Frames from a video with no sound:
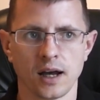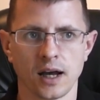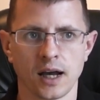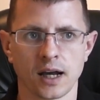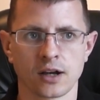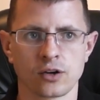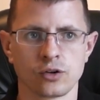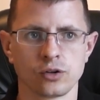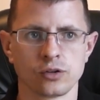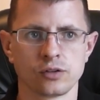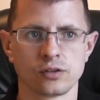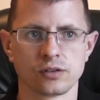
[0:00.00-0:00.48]
I
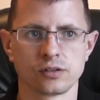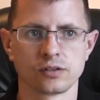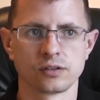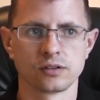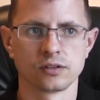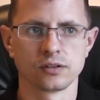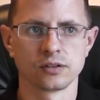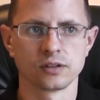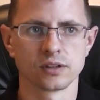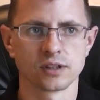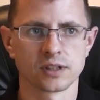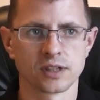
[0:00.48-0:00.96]
could
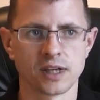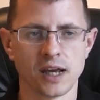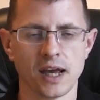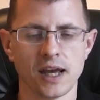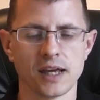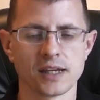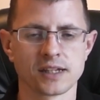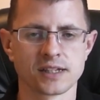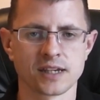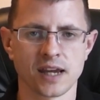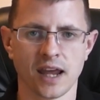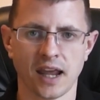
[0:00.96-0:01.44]

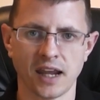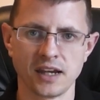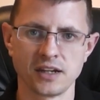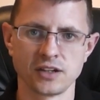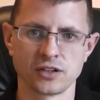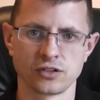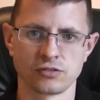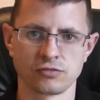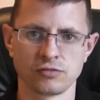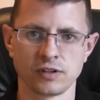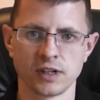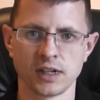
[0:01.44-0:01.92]
get a
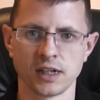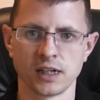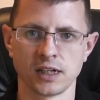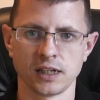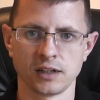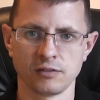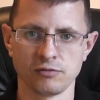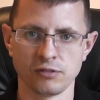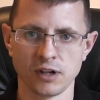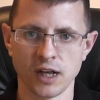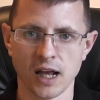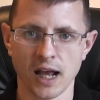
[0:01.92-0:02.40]
taste,
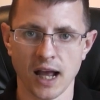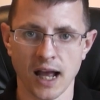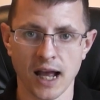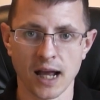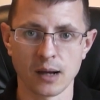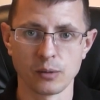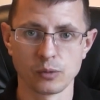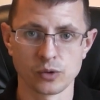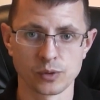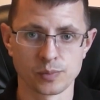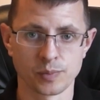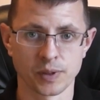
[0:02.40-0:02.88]
really.
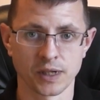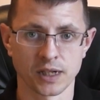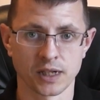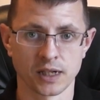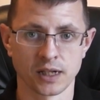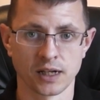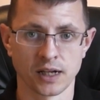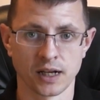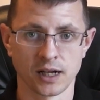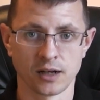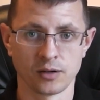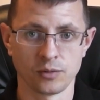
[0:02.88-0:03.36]
I was
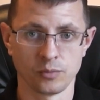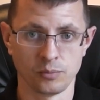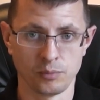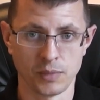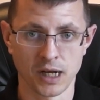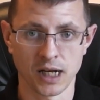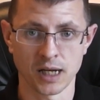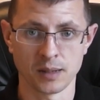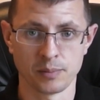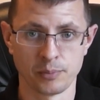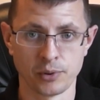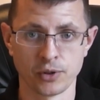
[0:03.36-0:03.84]
picking out,
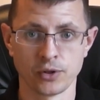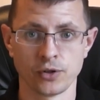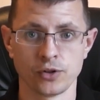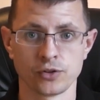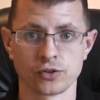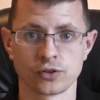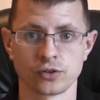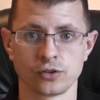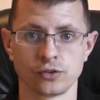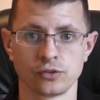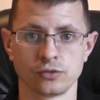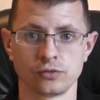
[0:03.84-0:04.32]
my
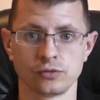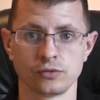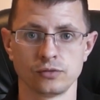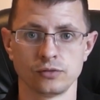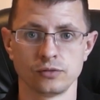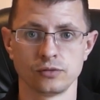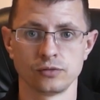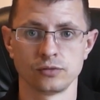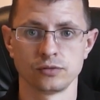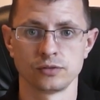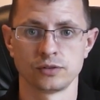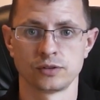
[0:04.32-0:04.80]
personal
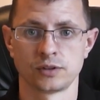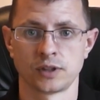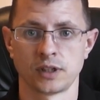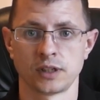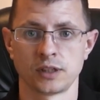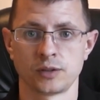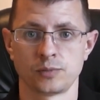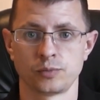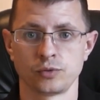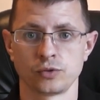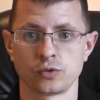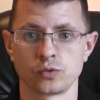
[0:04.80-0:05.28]

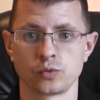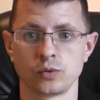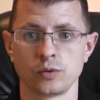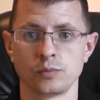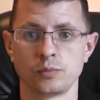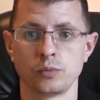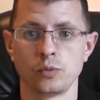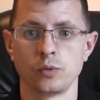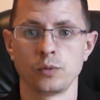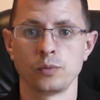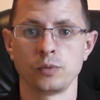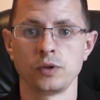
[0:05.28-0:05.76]
taste buds were,
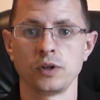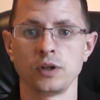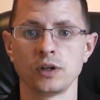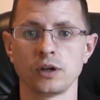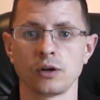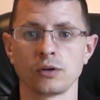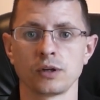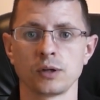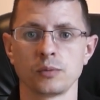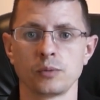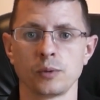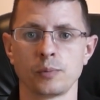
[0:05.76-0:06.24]
were, you
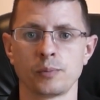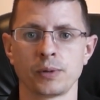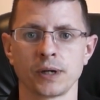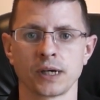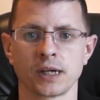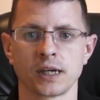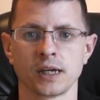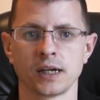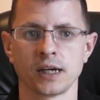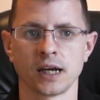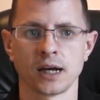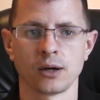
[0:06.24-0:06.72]
know, they were
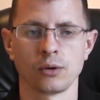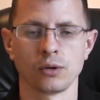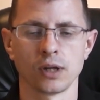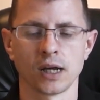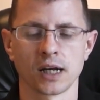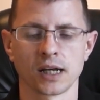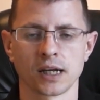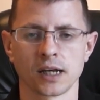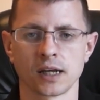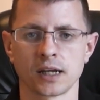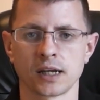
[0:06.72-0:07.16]
picking out like